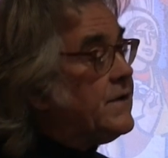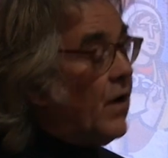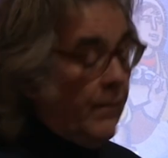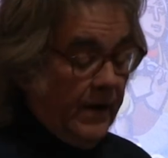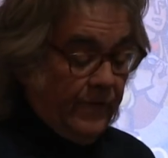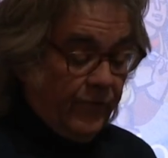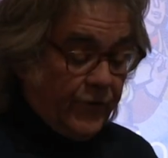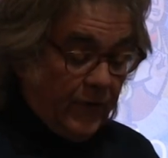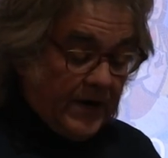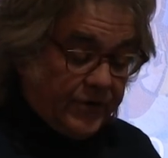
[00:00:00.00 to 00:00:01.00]
his army of
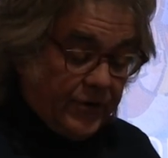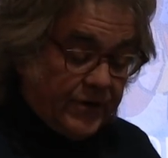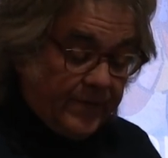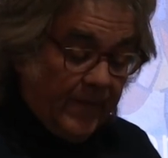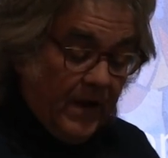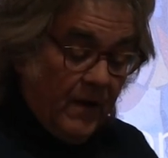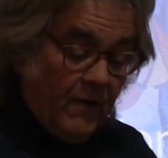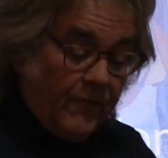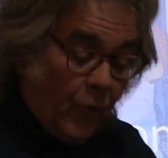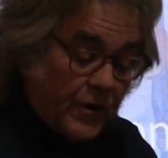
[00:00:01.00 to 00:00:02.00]
redressers,
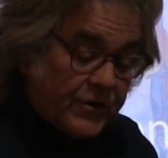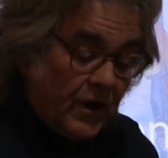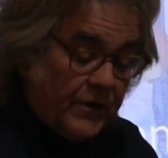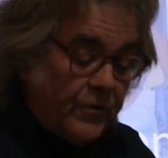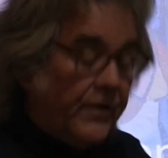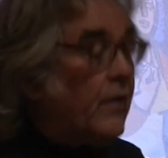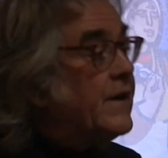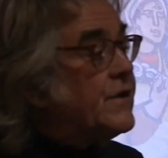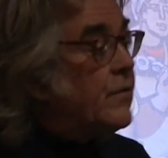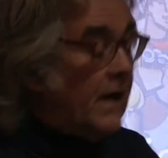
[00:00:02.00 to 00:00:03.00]
forced onto their
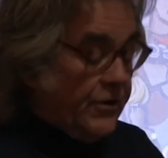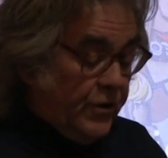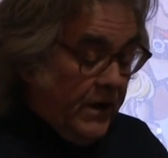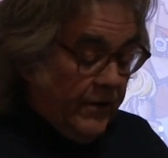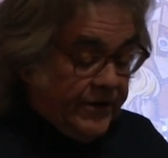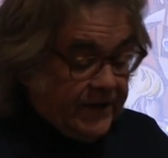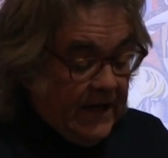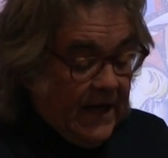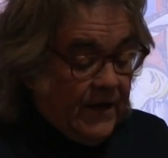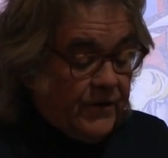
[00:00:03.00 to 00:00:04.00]
insurrectionary
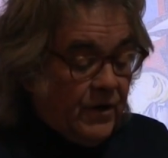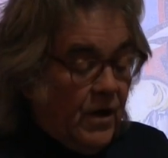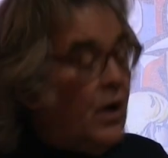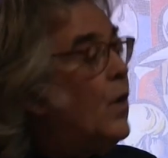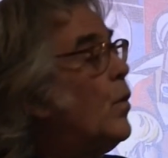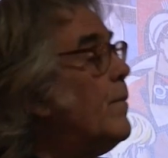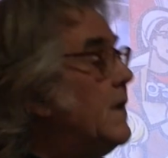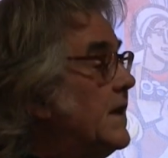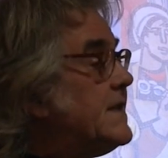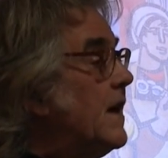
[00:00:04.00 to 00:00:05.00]
stand, were
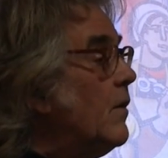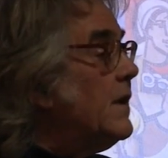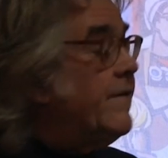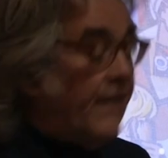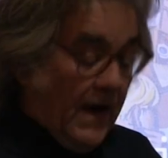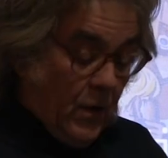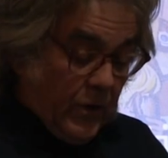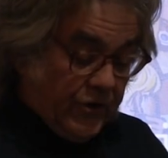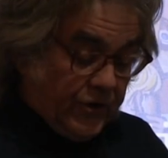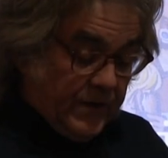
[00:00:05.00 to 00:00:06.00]
militarily
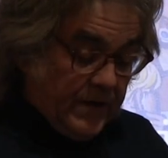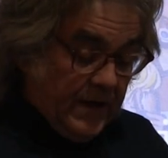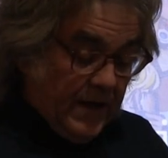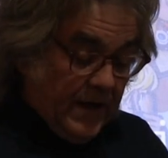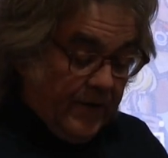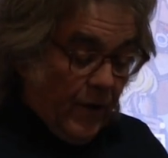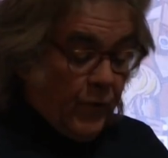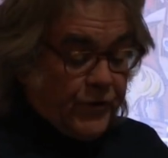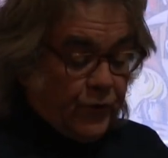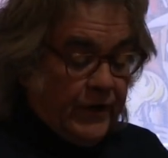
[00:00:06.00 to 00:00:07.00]
vanquished, their
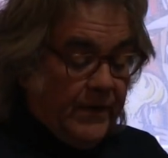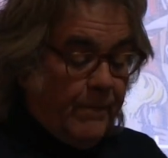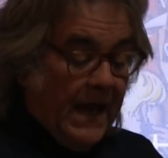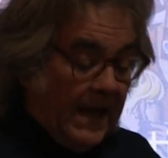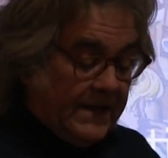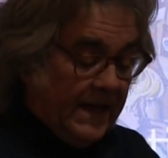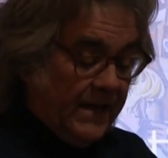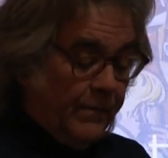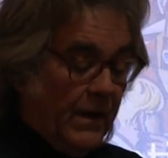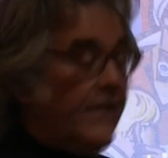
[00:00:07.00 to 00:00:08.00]
retreat
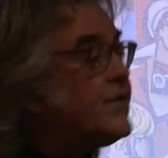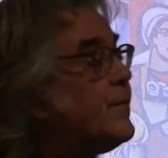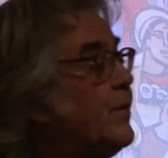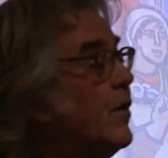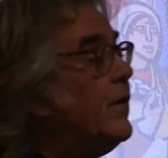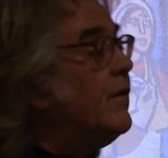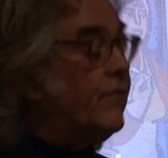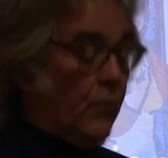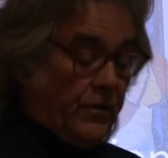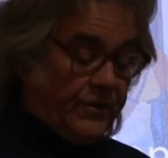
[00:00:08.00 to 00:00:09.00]
mandated by the superior
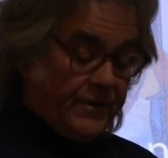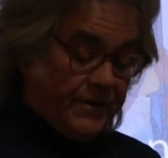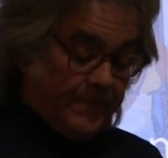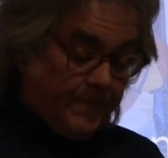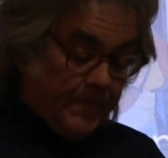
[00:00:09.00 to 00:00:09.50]
forces